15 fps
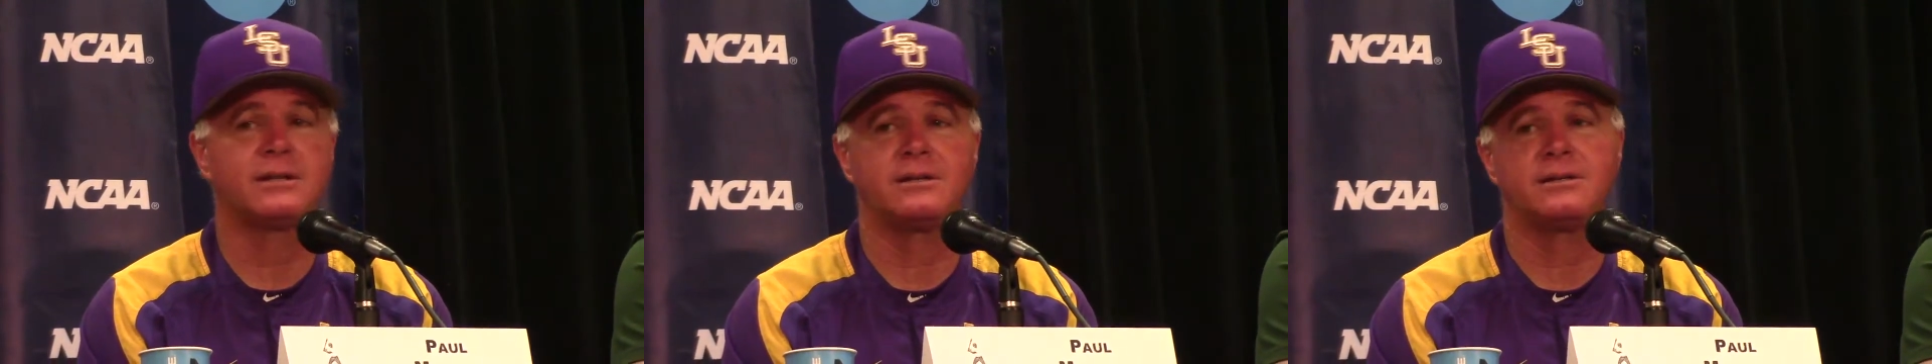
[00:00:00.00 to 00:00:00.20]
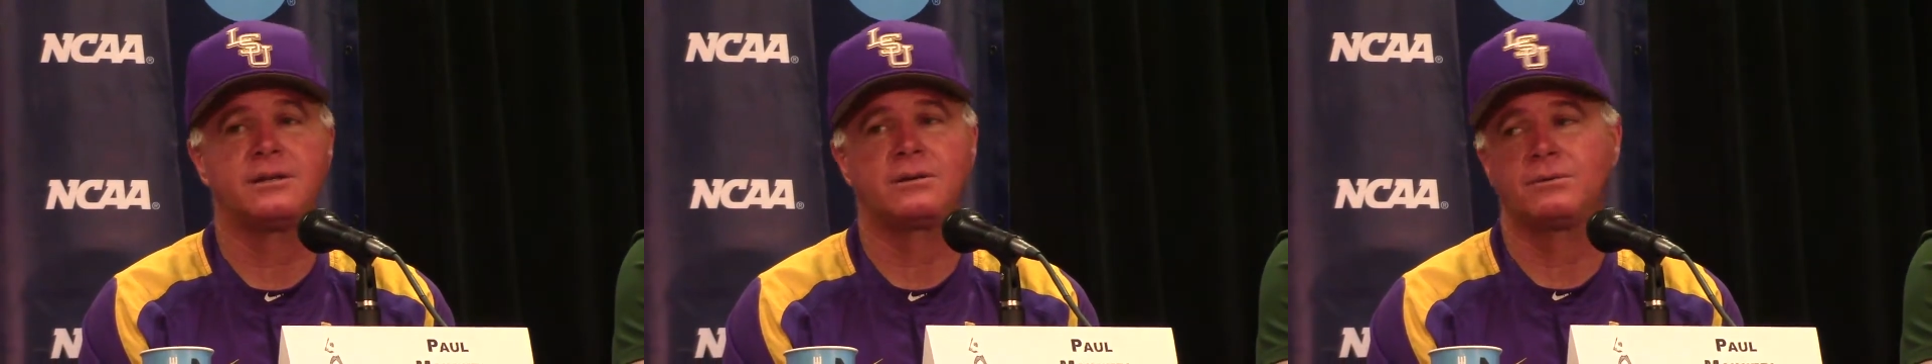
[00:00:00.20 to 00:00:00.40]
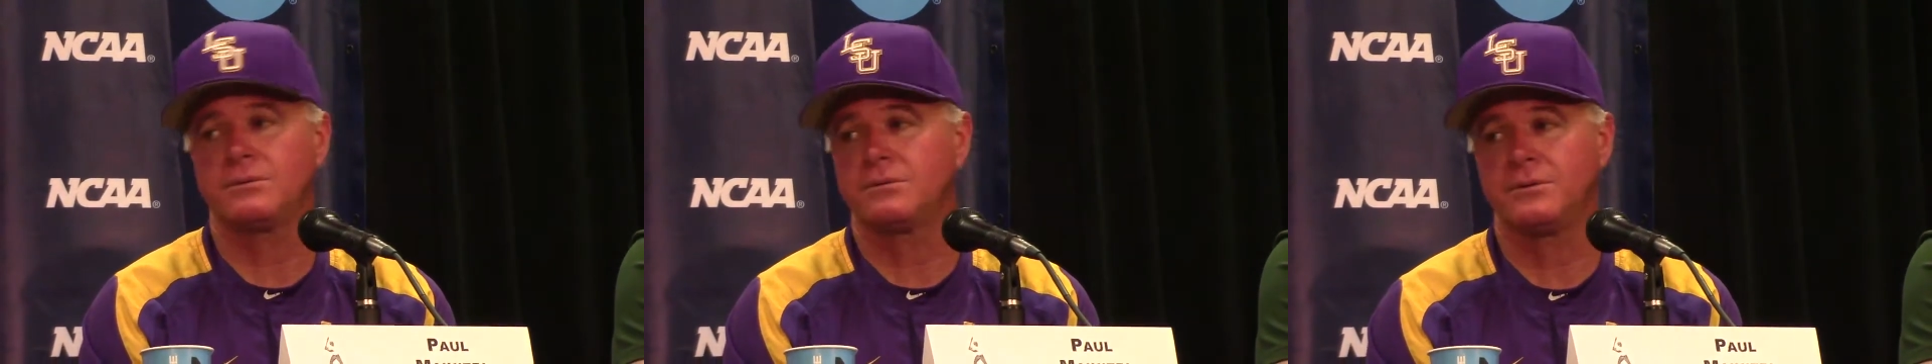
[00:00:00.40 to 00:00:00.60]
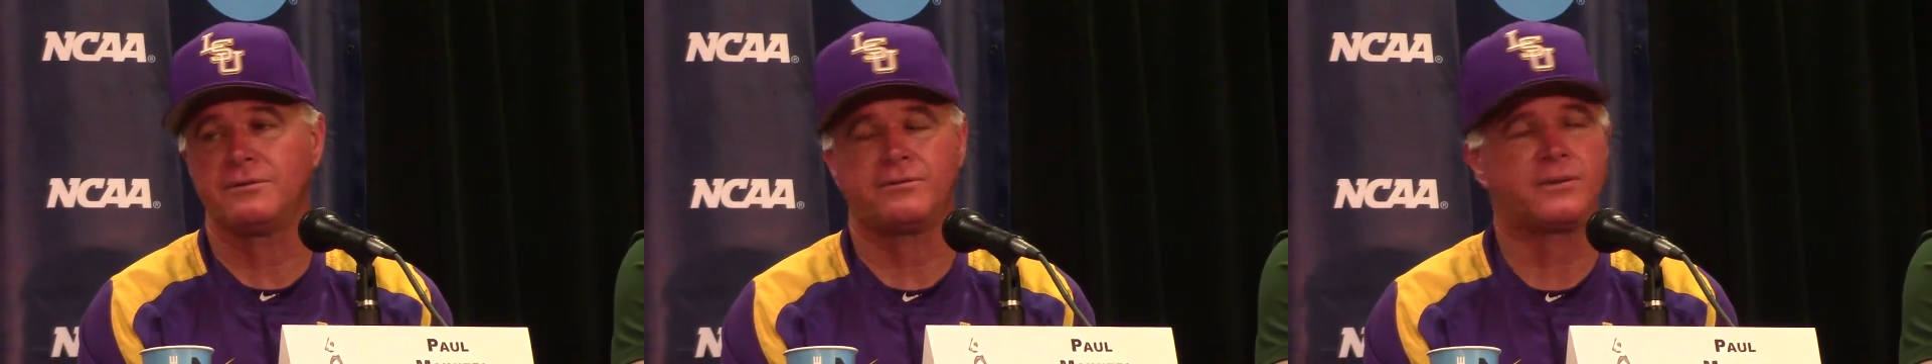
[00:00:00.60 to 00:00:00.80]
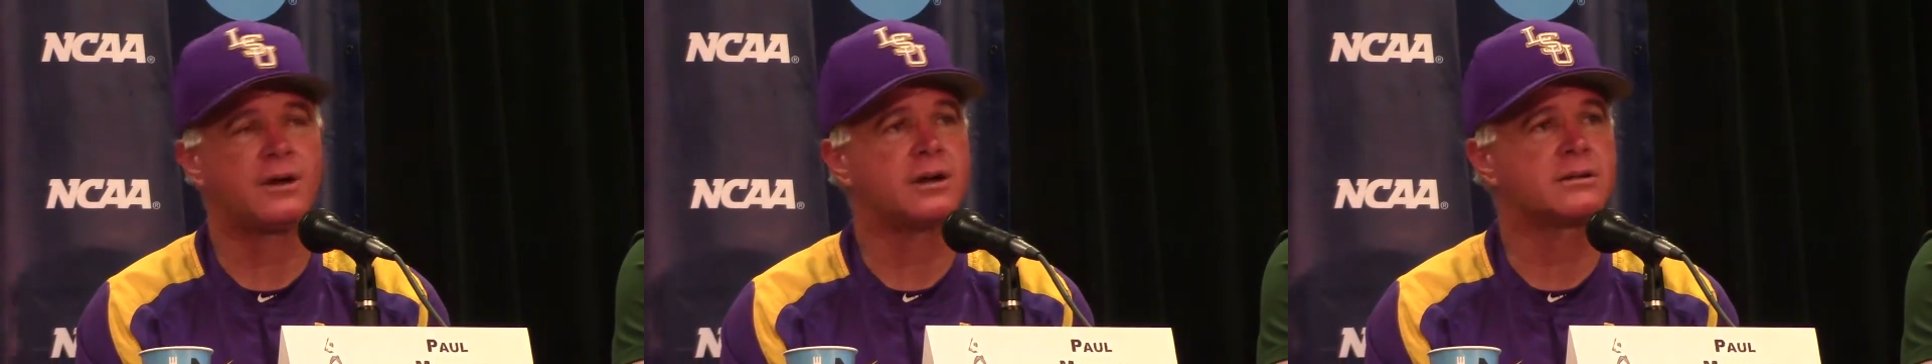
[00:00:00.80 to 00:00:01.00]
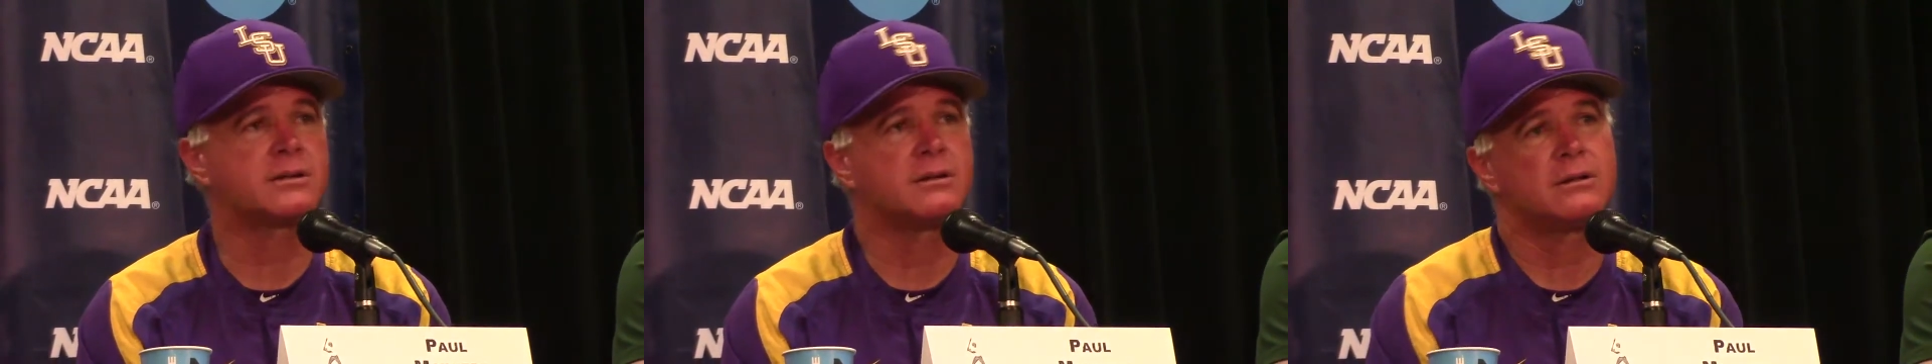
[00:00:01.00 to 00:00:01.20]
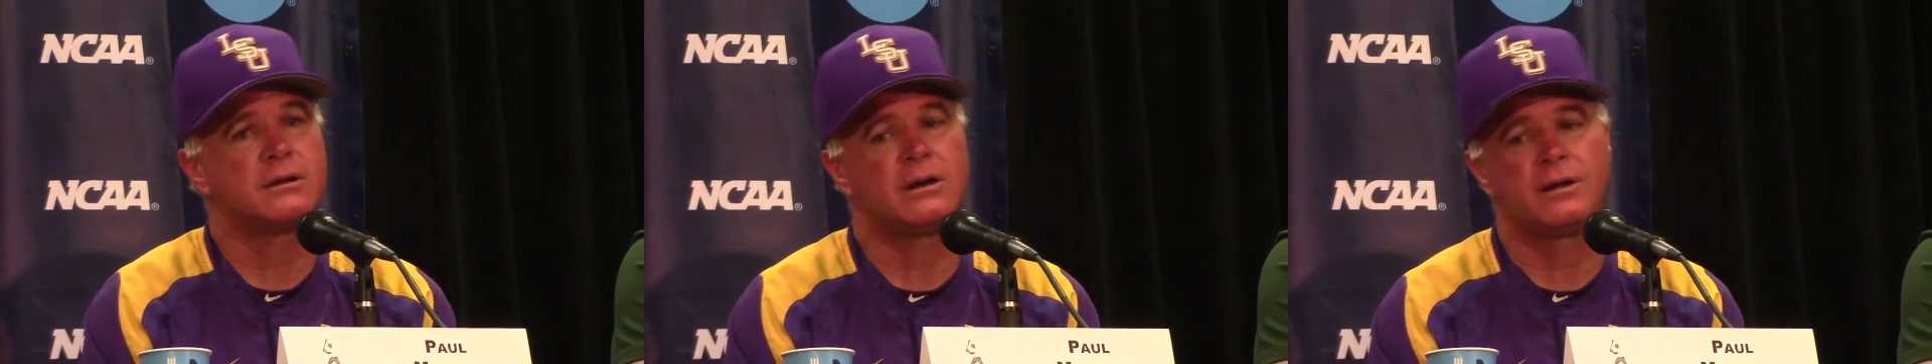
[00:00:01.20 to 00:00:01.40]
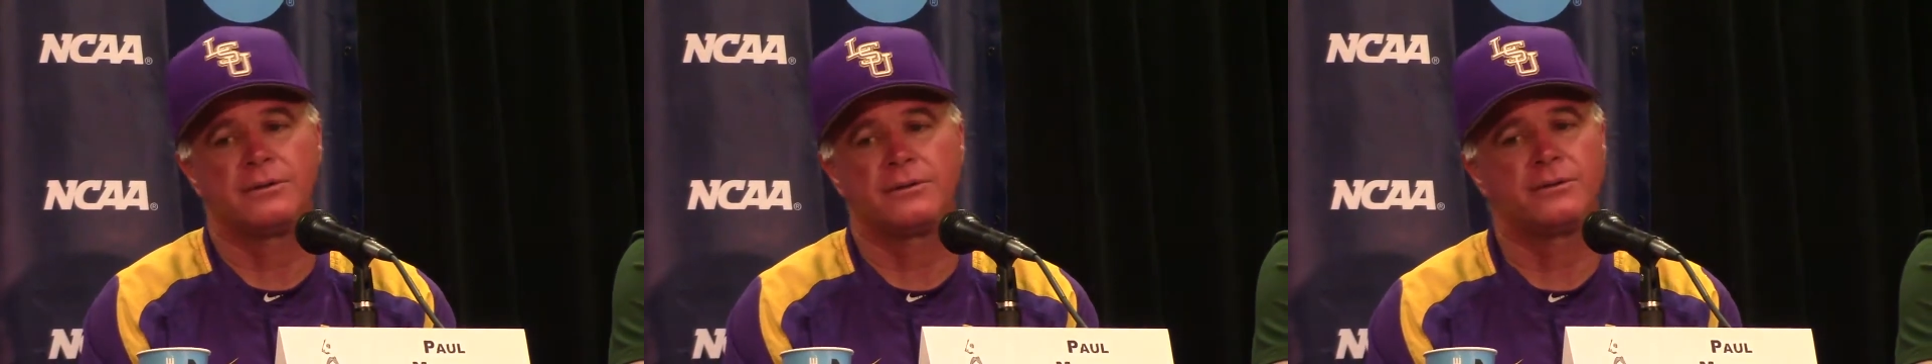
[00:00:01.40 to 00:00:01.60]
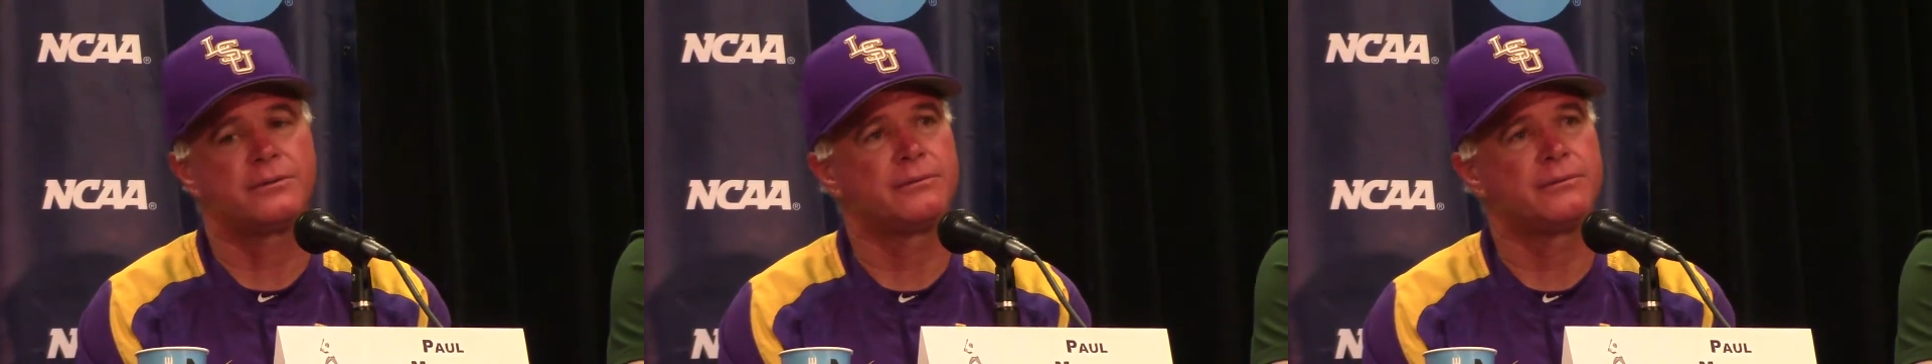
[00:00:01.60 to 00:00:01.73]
You know, we've talked all